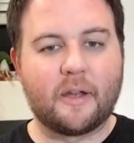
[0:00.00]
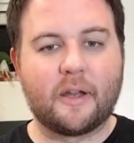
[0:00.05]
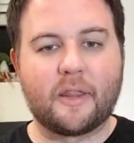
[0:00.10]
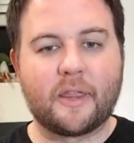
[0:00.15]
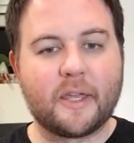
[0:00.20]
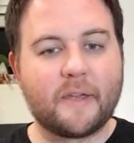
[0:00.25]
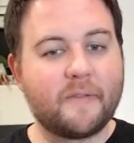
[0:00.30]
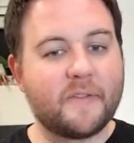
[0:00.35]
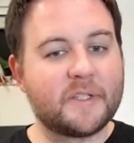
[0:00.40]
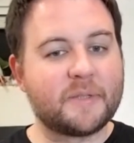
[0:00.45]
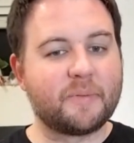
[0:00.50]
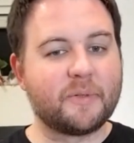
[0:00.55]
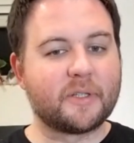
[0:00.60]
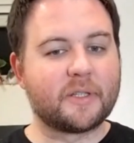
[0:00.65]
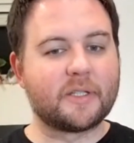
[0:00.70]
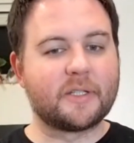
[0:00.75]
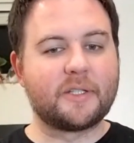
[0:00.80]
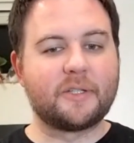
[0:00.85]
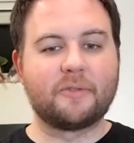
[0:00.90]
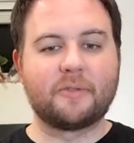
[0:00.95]
I think if you split
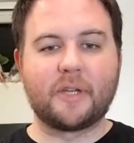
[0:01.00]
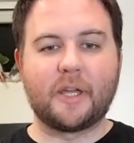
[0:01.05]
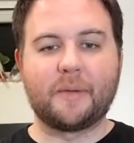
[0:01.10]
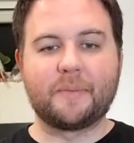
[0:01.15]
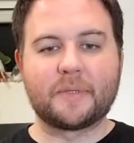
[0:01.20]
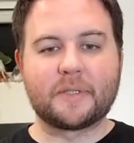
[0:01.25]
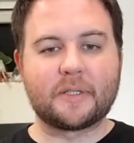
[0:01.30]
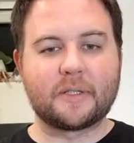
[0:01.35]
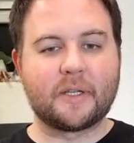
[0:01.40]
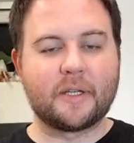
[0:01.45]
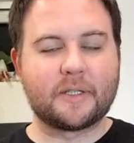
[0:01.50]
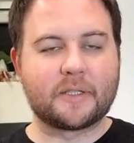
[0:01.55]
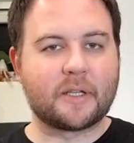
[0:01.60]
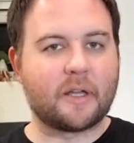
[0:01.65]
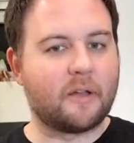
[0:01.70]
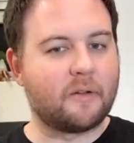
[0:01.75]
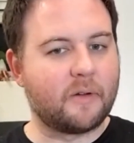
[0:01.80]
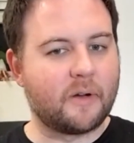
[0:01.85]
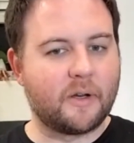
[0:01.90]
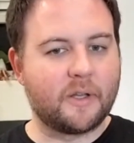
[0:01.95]
the two games against
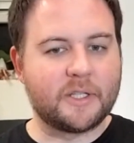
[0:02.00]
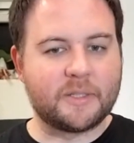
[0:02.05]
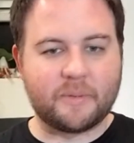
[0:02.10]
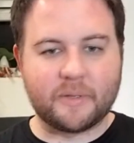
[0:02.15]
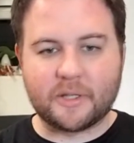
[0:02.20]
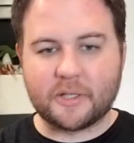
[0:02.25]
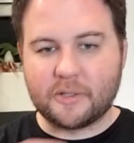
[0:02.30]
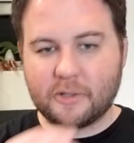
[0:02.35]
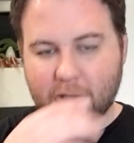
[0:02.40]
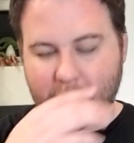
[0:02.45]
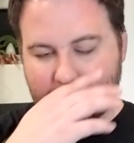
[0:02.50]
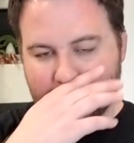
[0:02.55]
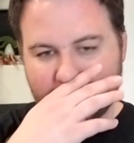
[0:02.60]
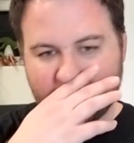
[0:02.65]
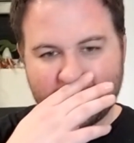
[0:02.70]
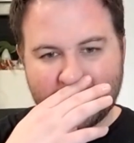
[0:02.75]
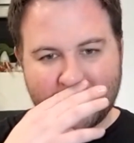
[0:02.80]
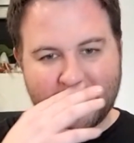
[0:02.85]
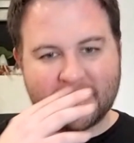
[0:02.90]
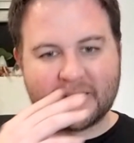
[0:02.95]
Colorado and split the two
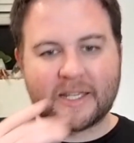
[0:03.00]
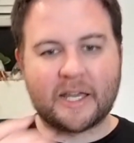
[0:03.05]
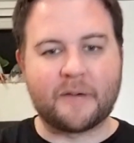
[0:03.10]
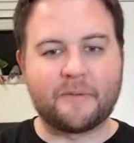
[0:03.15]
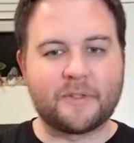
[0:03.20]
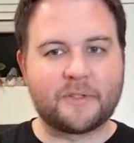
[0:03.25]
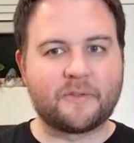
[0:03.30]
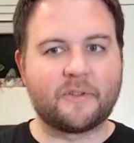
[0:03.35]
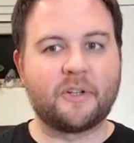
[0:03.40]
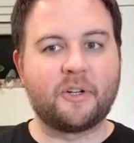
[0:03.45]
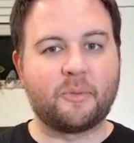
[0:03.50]
games against Abbotsford,